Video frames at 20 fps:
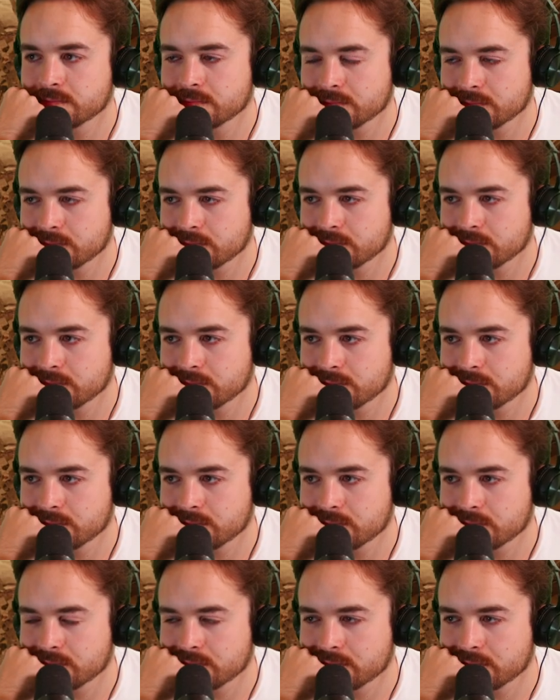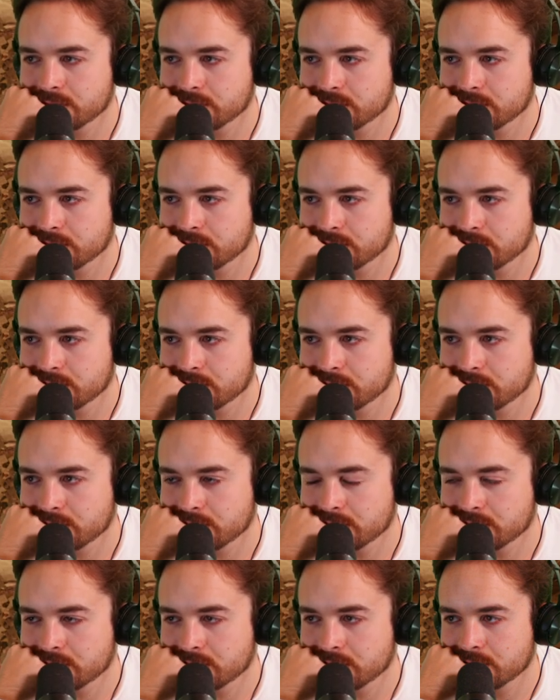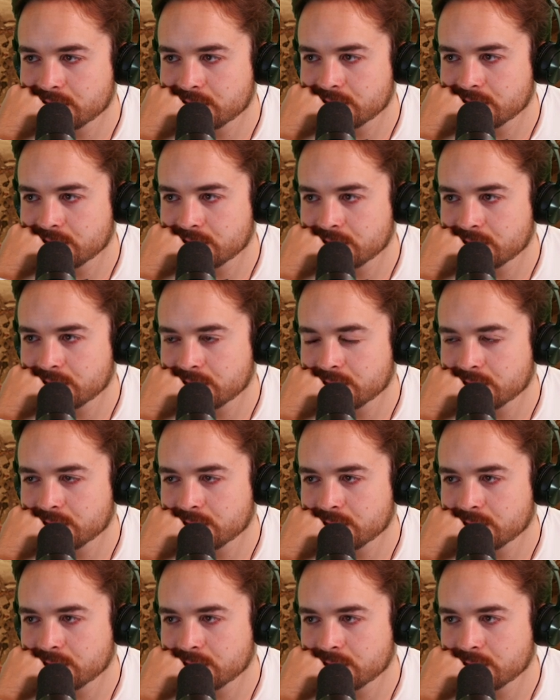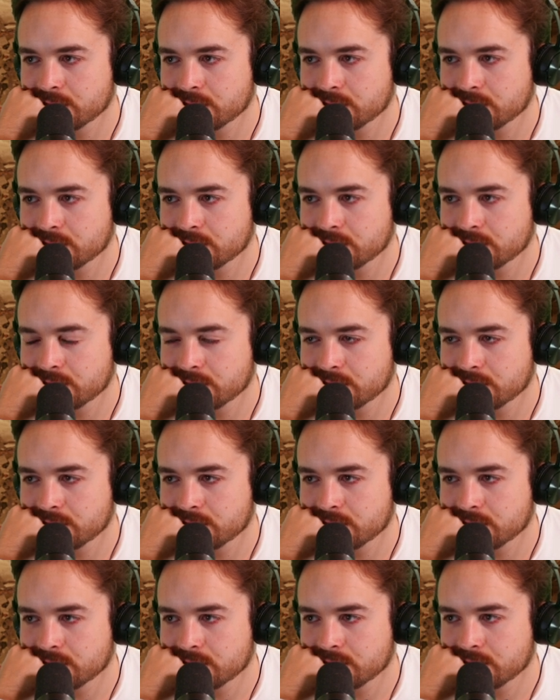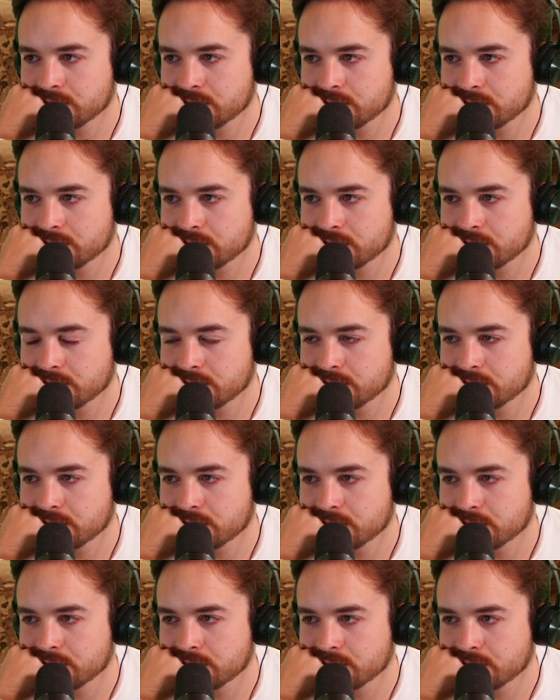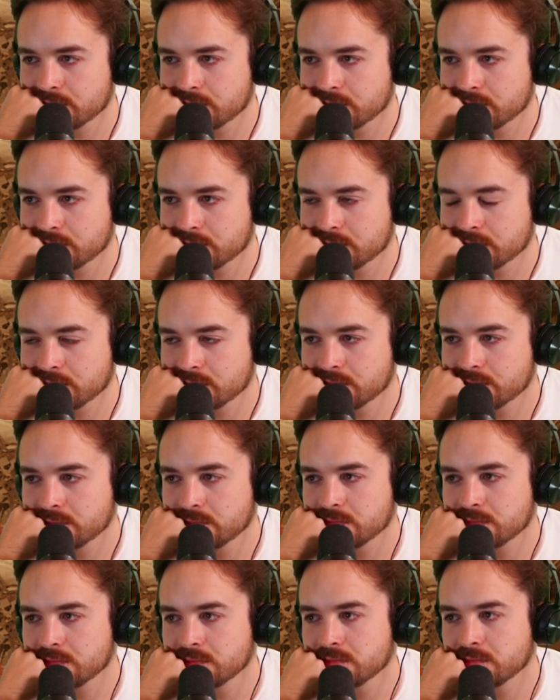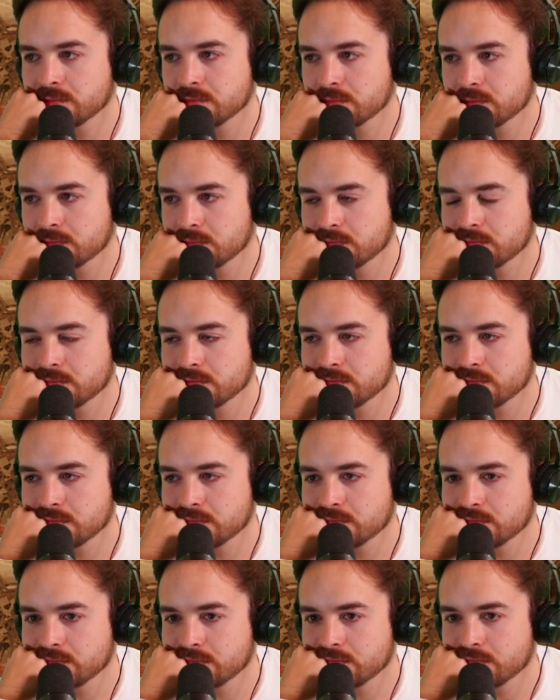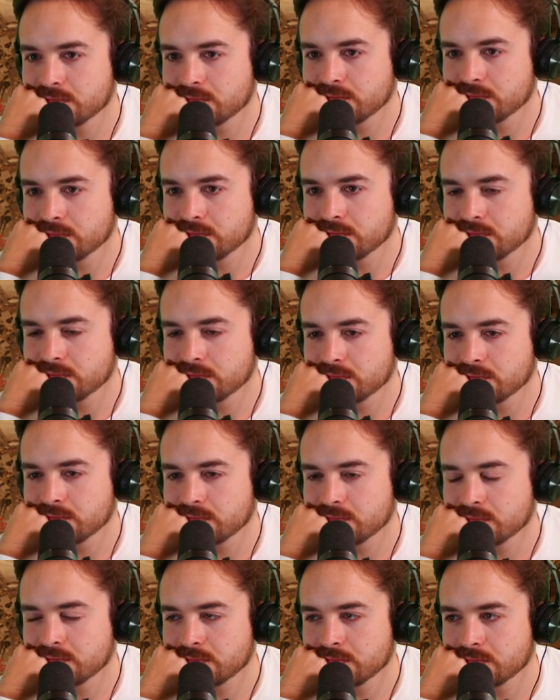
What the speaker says: (silent)